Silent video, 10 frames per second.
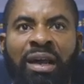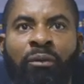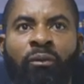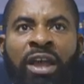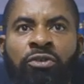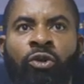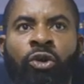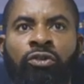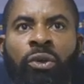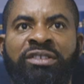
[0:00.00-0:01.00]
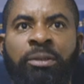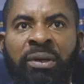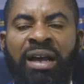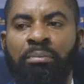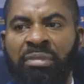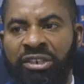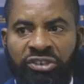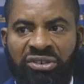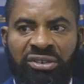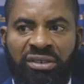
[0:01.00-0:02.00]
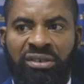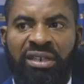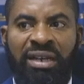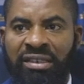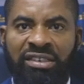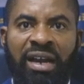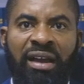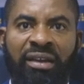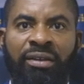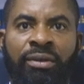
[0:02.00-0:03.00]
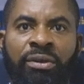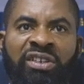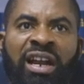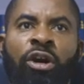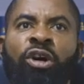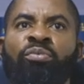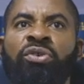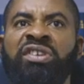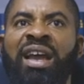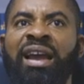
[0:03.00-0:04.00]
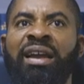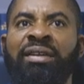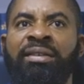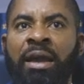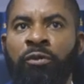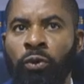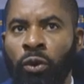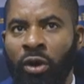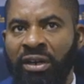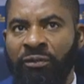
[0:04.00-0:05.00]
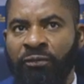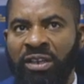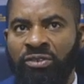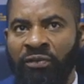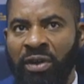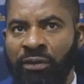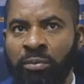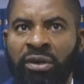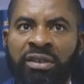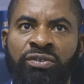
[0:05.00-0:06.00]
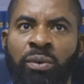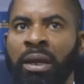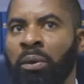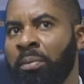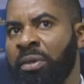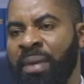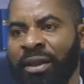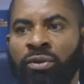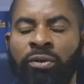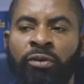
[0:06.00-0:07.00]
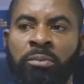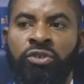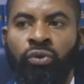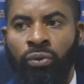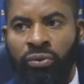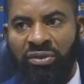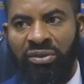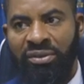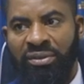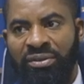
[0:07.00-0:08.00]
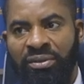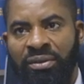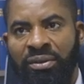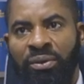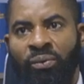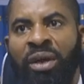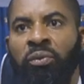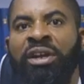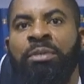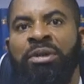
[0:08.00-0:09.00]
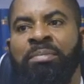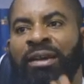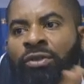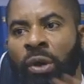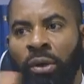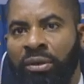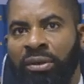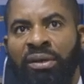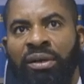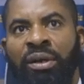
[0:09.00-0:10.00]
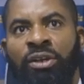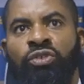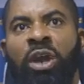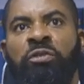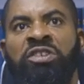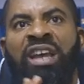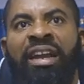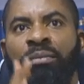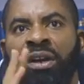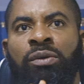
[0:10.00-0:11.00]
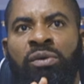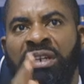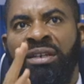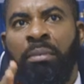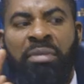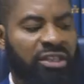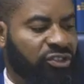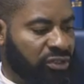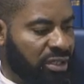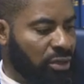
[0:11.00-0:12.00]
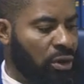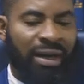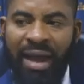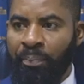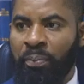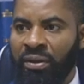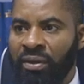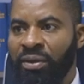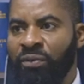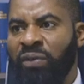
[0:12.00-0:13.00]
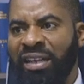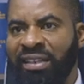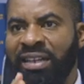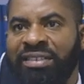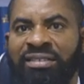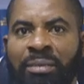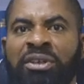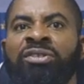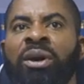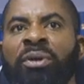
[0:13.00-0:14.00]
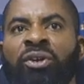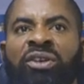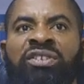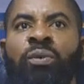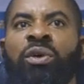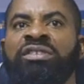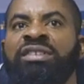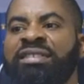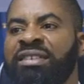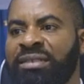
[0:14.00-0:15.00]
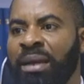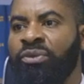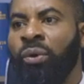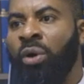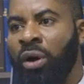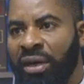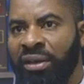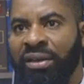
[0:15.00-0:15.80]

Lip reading: When you go to a typical ministry in Nigeria, so that almost the look on the face of everybody is, when it will be my turn for me to loot? When will it be my turn? So if you see anybody within the ministry unhappy, fighting the system, it's not because he wants the system to work.